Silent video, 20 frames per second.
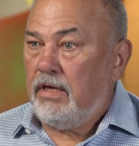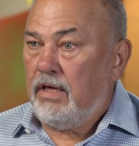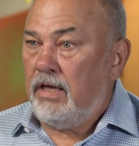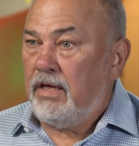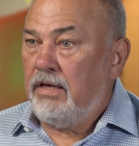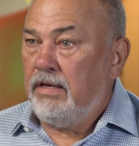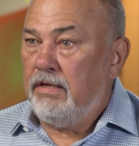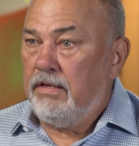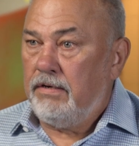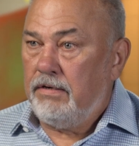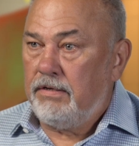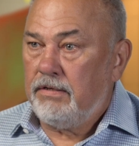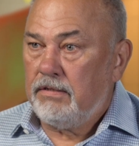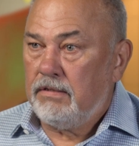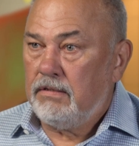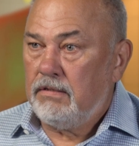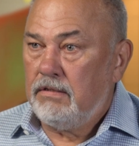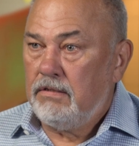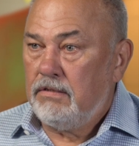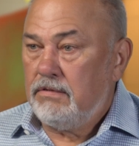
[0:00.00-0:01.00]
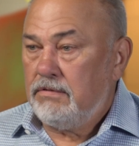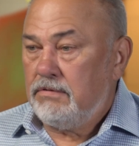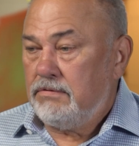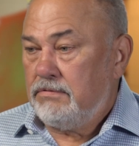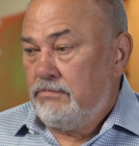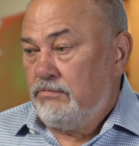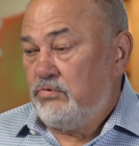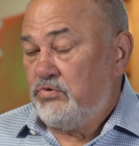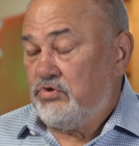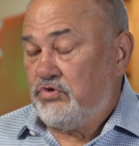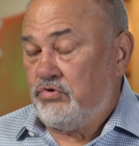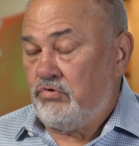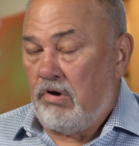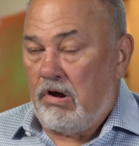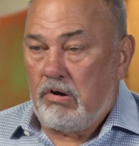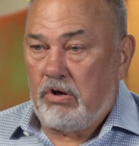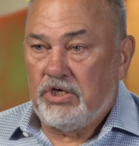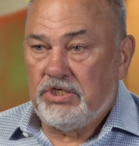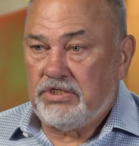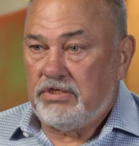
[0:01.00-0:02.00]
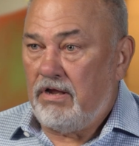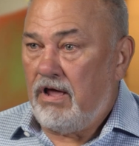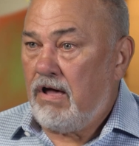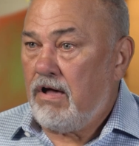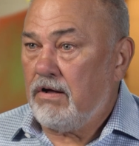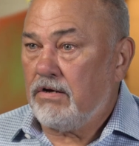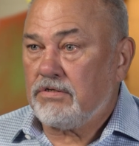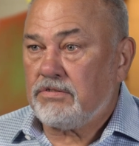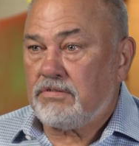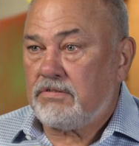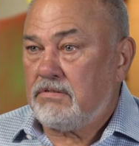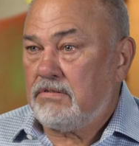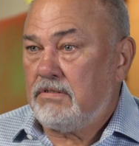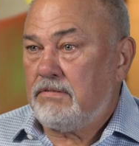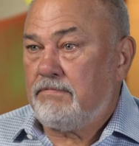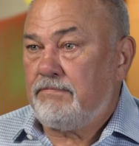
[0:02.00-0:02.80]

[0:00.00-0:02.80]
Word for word: and was strong as an ox.